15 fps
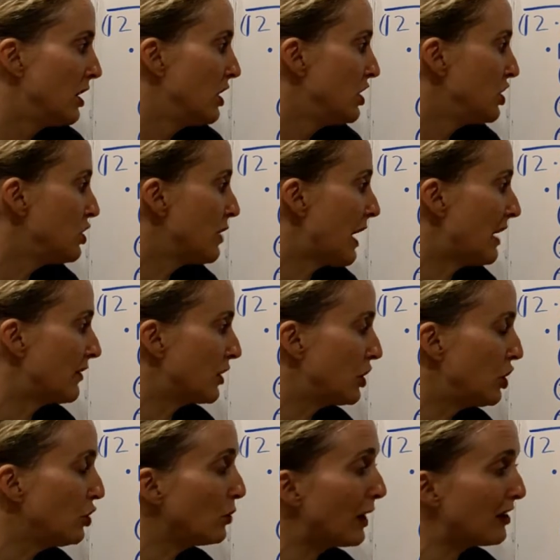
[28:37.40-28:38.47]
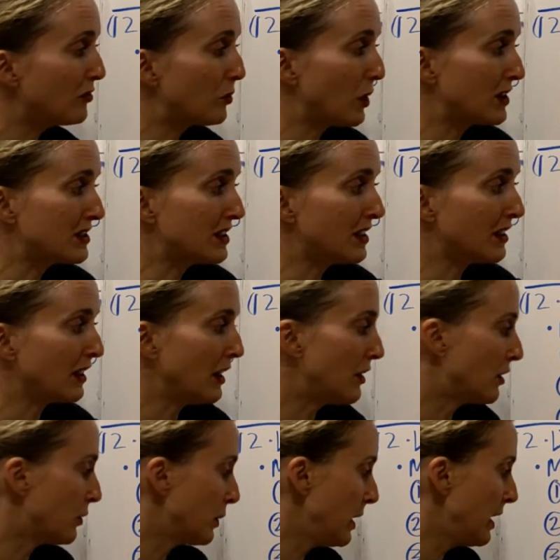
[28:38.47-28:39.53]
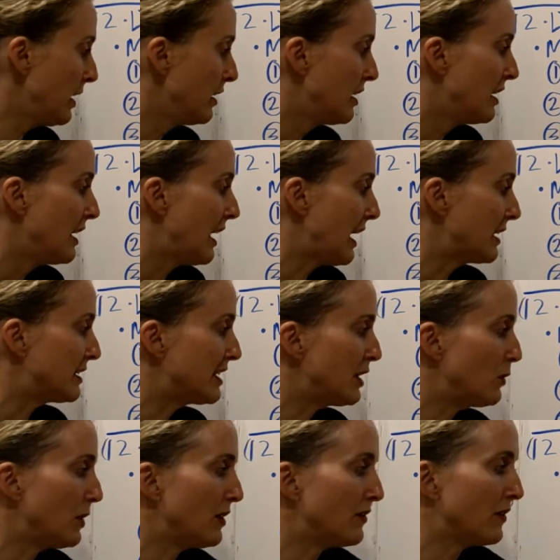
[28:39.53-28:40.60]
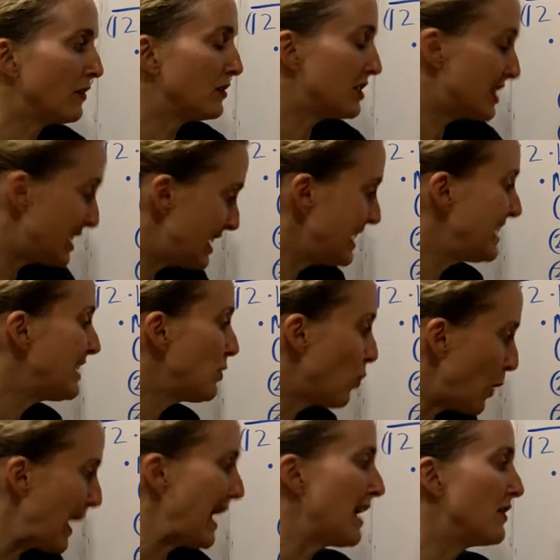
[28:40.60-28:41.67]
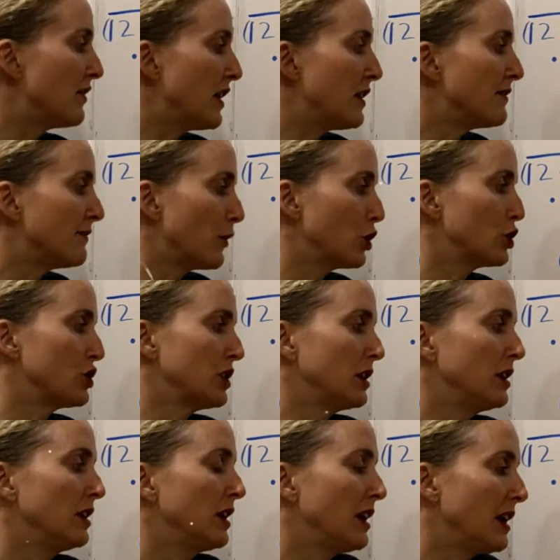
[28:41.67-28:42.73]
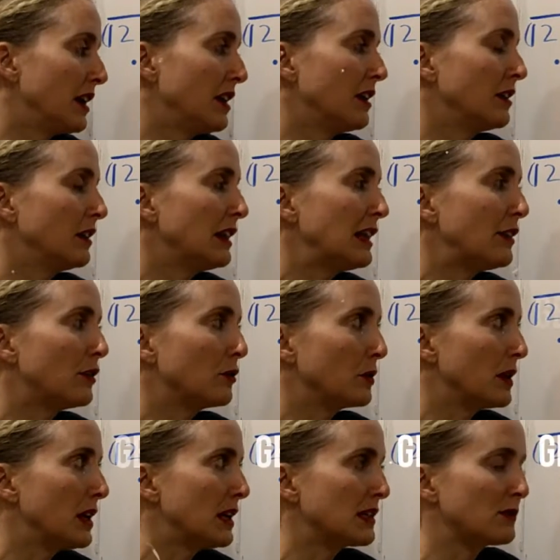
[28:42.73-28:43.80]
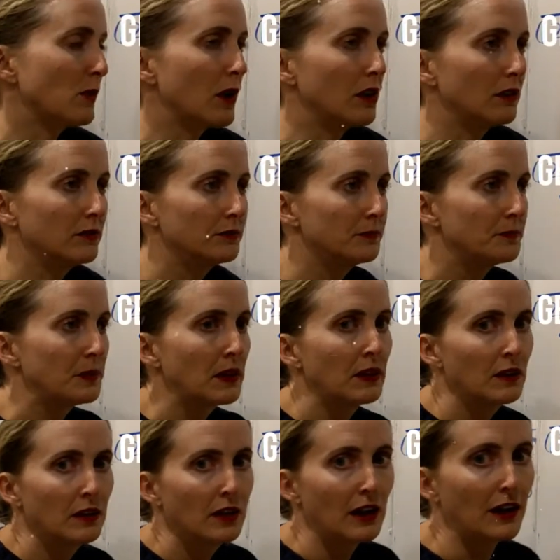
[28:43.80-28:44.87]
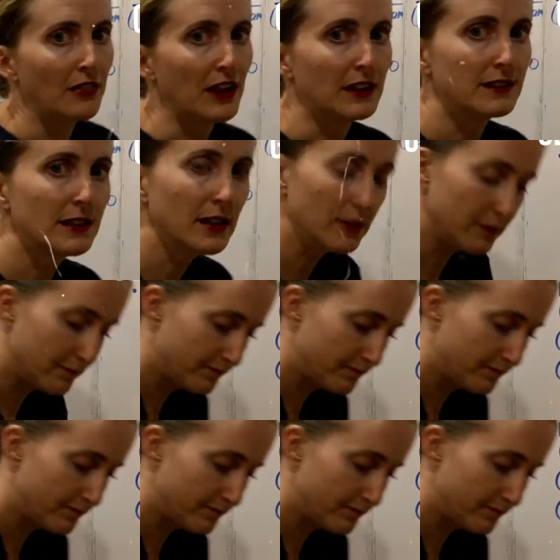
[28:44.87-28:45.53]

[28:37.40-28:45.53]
You have a Q wave present in lead 3, and T wave inversion in lead 3 as well. And that's it.